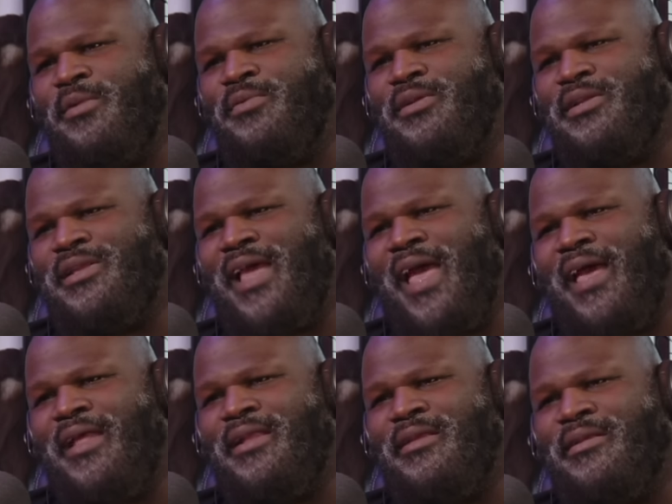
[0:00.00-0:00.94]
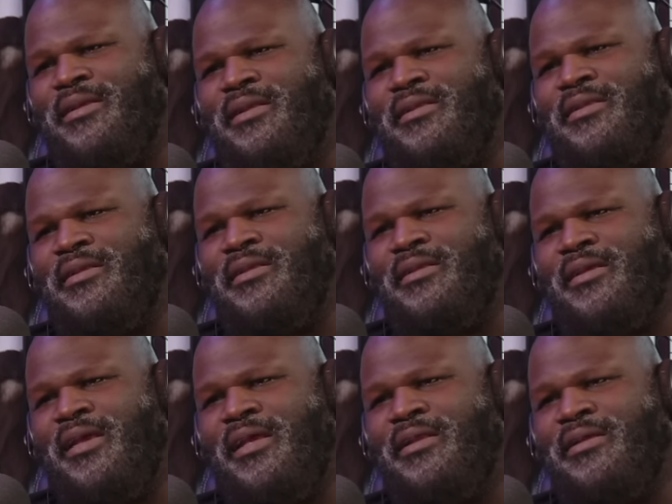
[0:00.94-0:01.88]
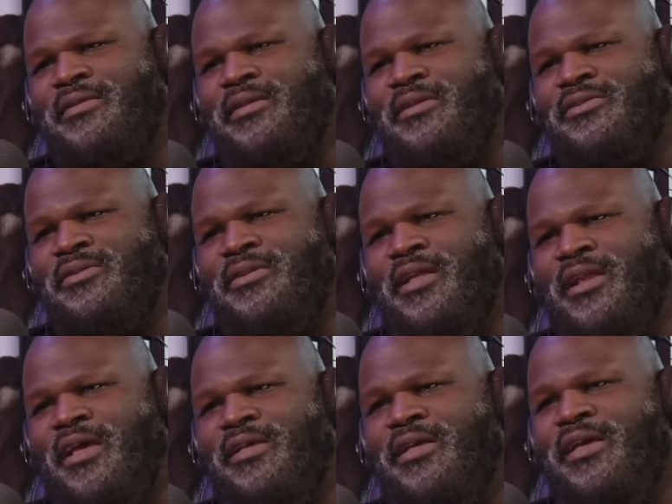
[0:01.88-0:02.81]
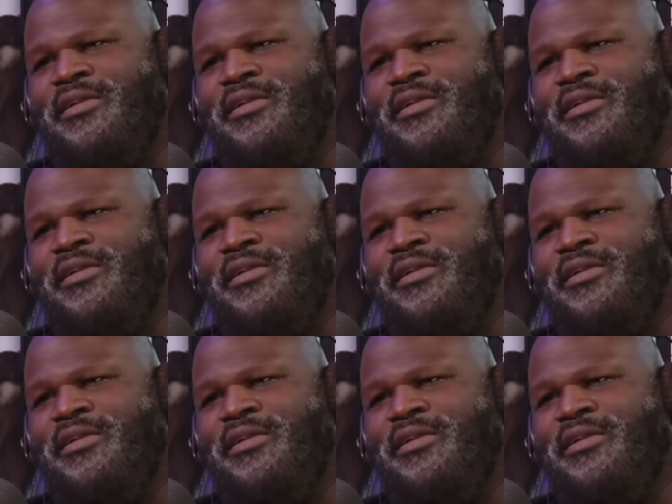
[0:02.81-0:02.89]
would have died to yeah. get the kind of attention that I...